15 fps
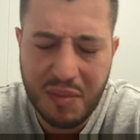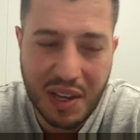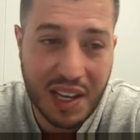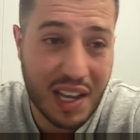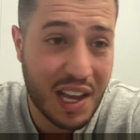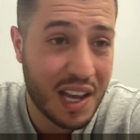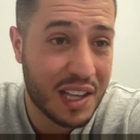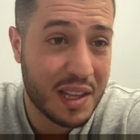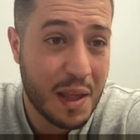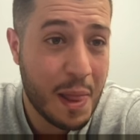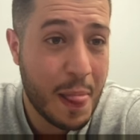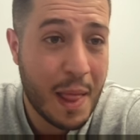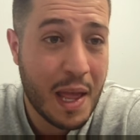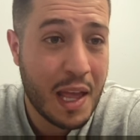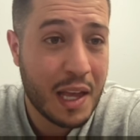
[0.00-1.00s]
my god,
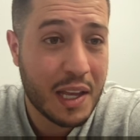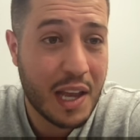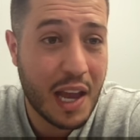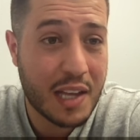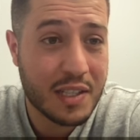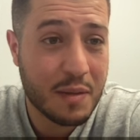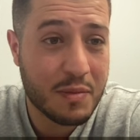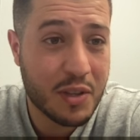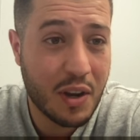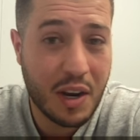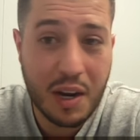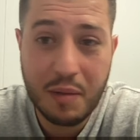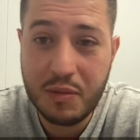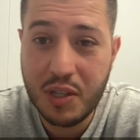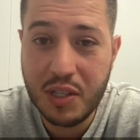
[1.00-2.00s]
guys, I'm sorry,
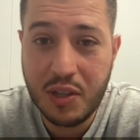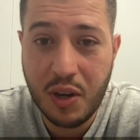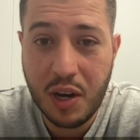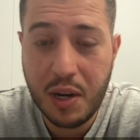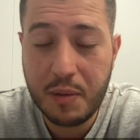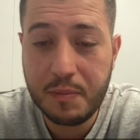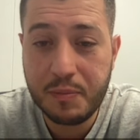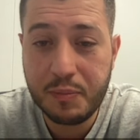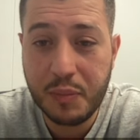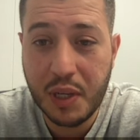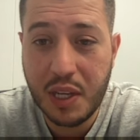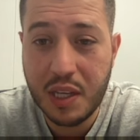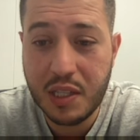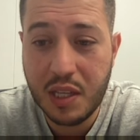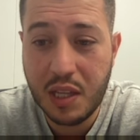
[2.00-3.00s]
I'm just hurt
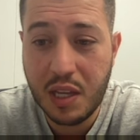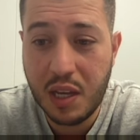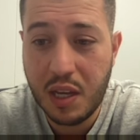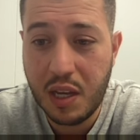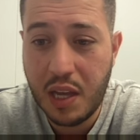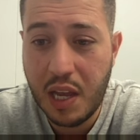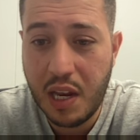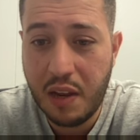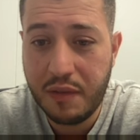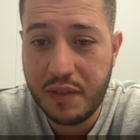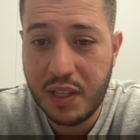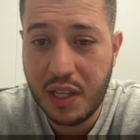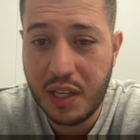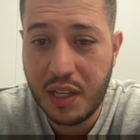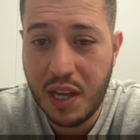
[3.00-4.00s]
because of the
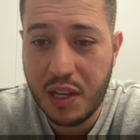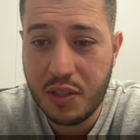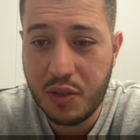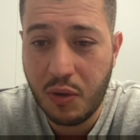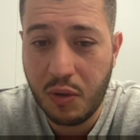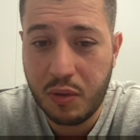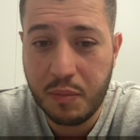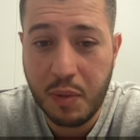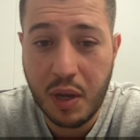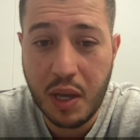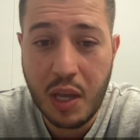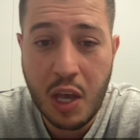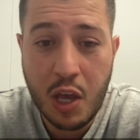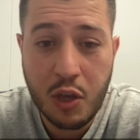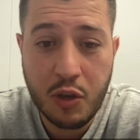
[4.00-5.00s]
NFT got sold. But
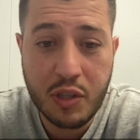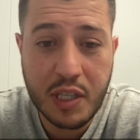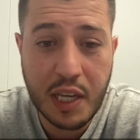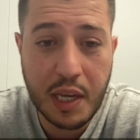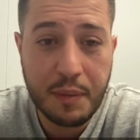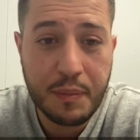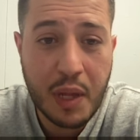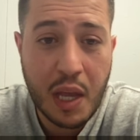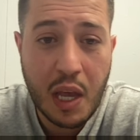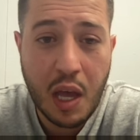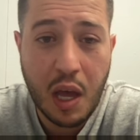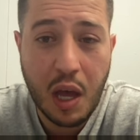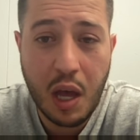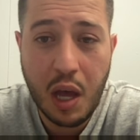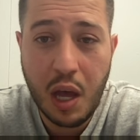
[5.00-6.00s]
you see,
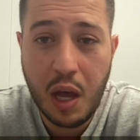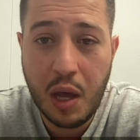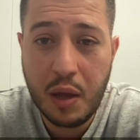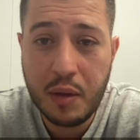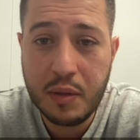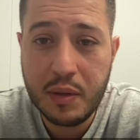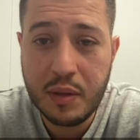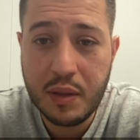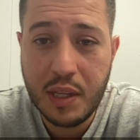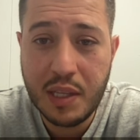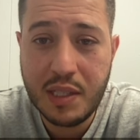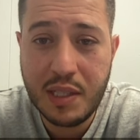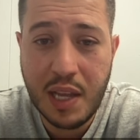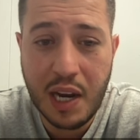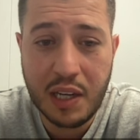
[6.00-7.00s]
uh,
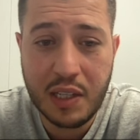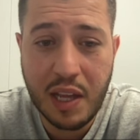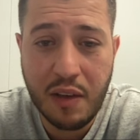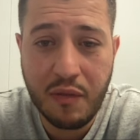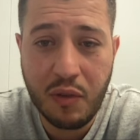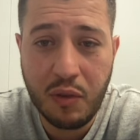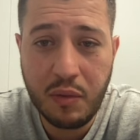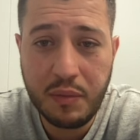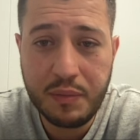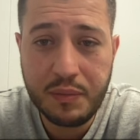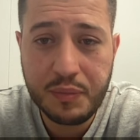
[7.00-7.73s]
this Daredevil,